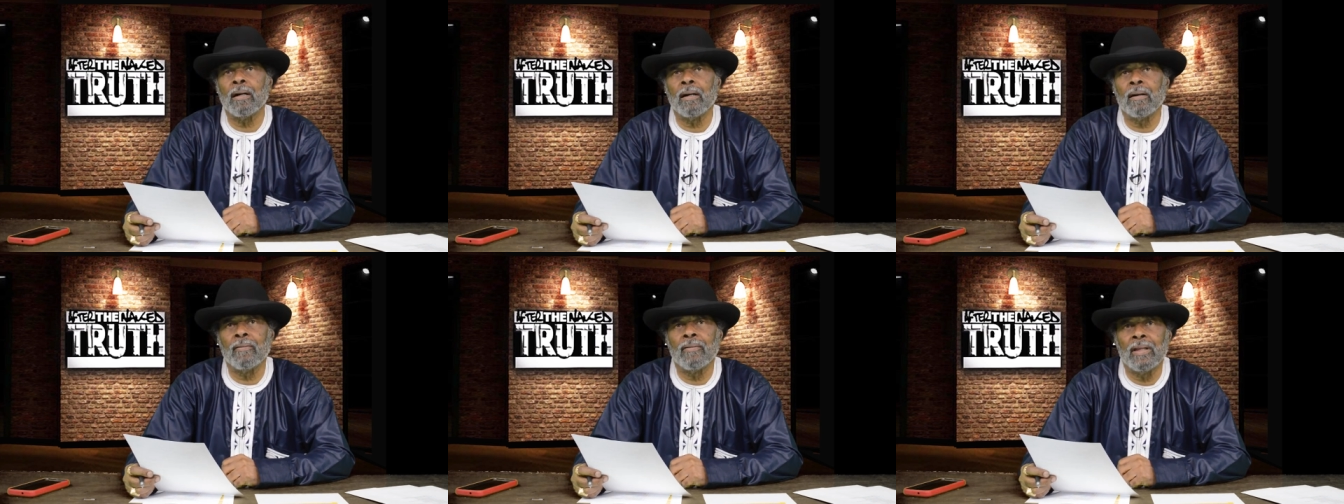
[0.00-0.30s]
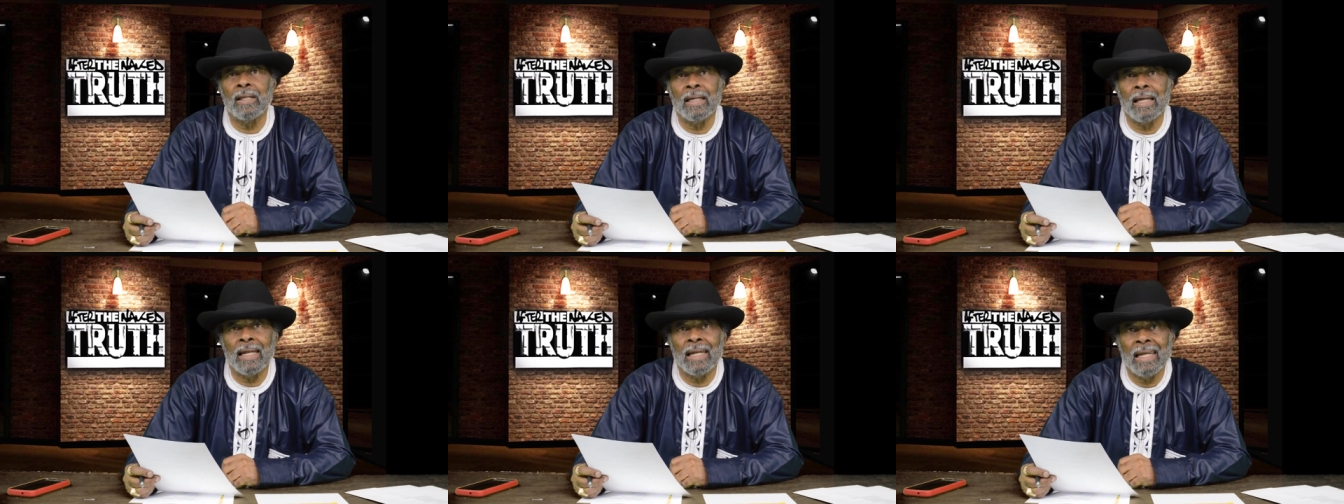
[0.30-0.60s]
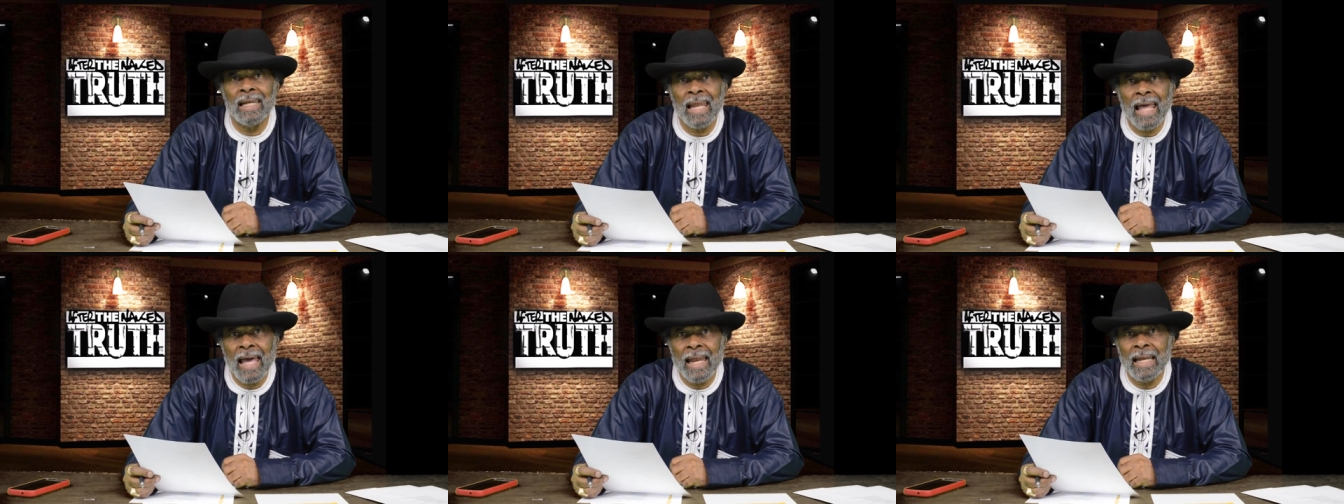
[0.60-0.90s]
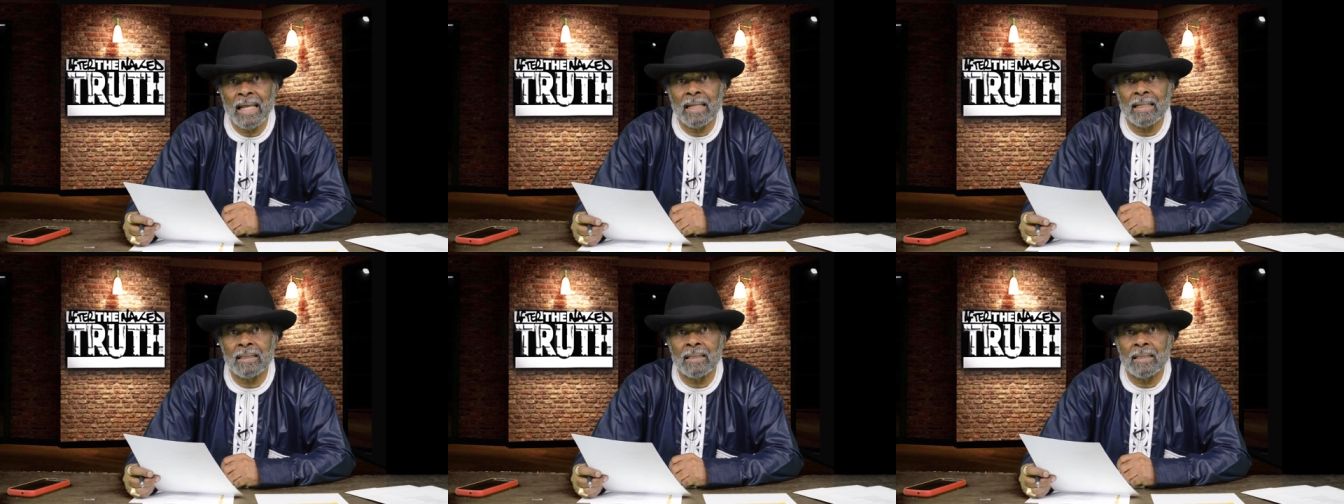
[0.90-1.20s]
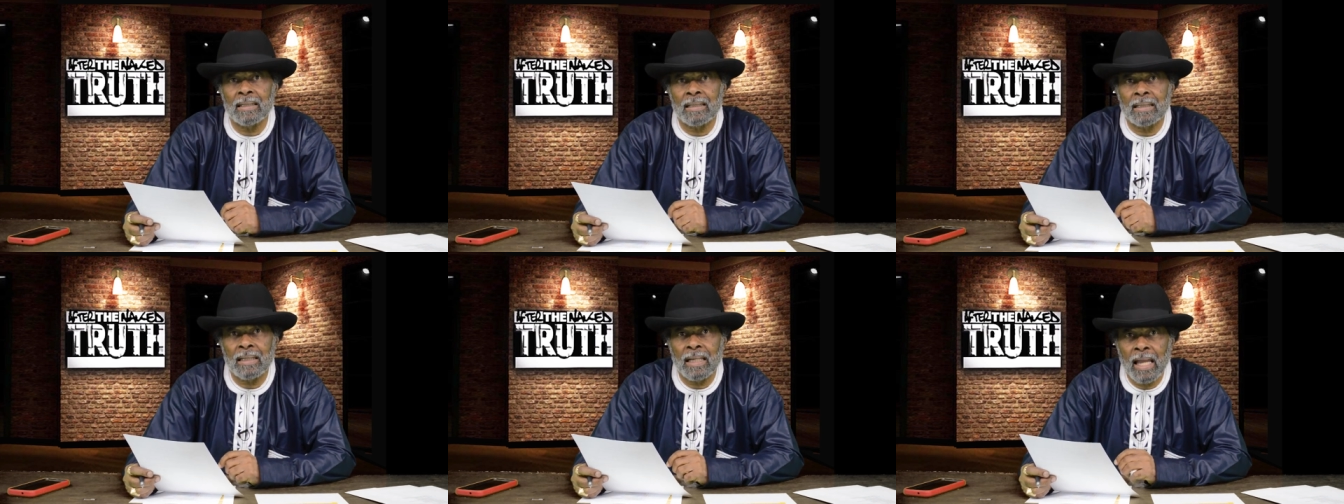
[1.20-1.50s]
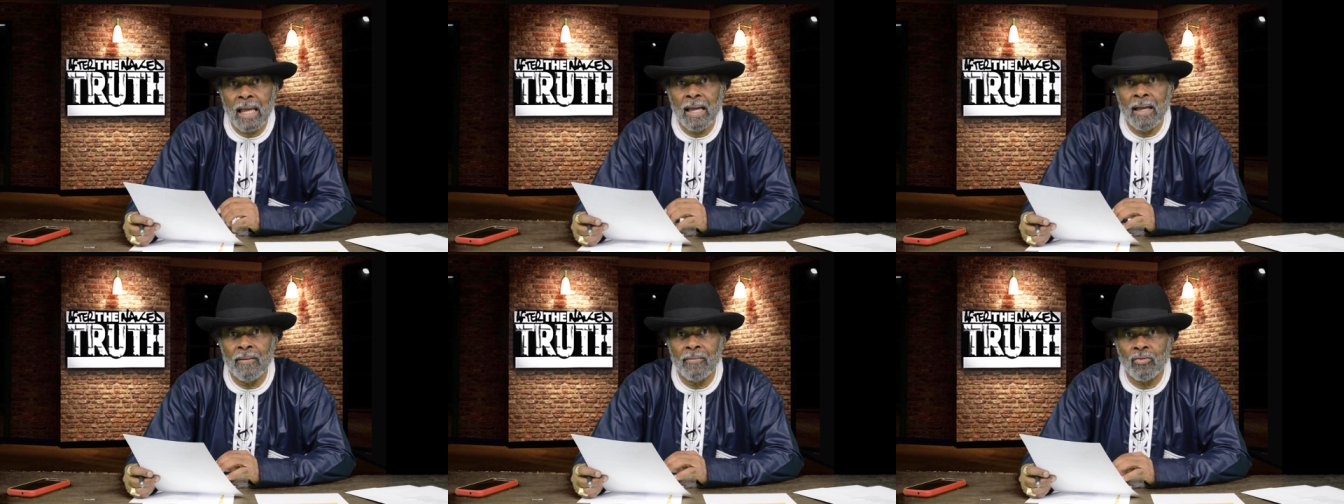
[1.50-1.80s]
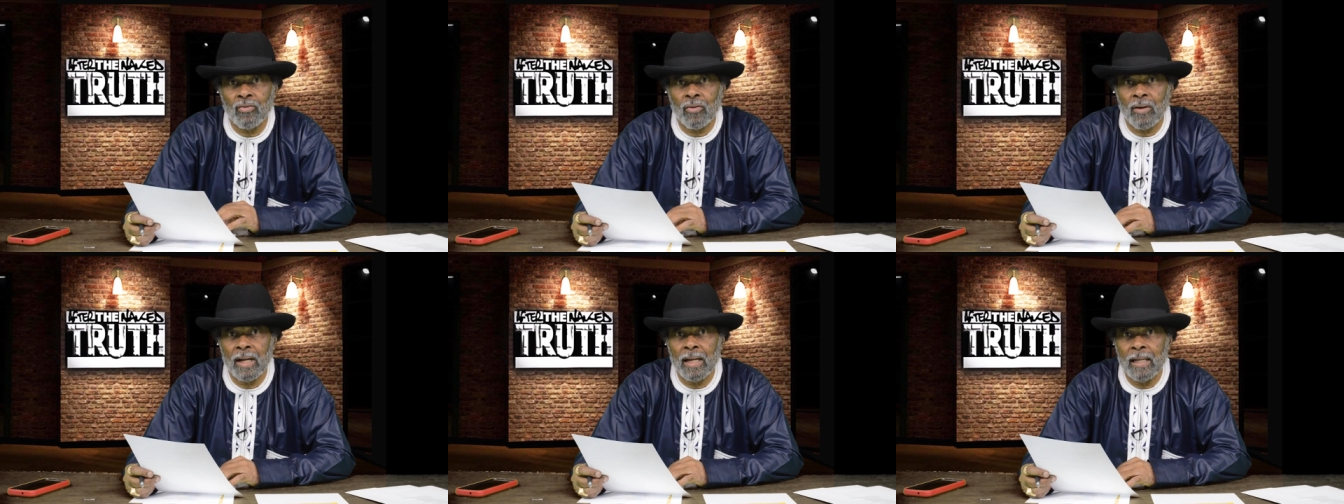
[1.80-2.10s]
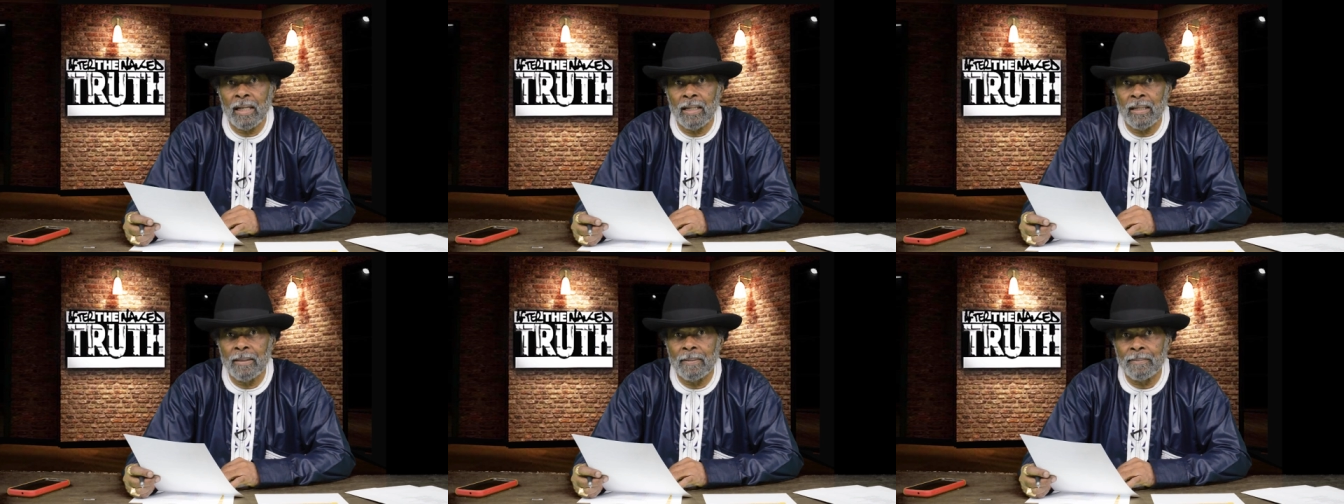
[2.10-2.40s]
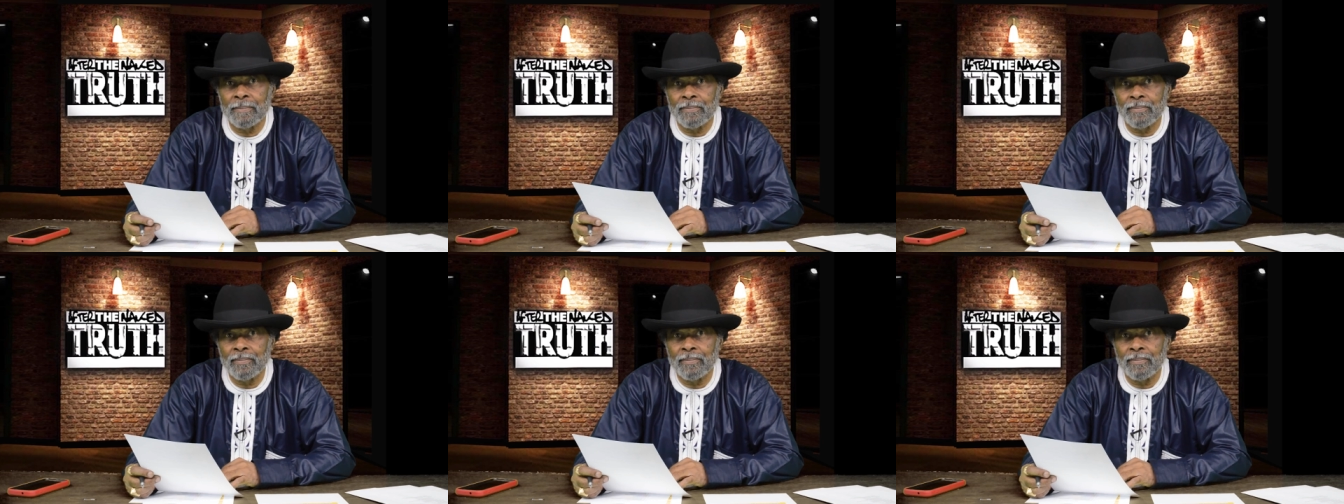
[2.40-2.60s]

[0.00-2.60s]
of the Atlantic slave trade.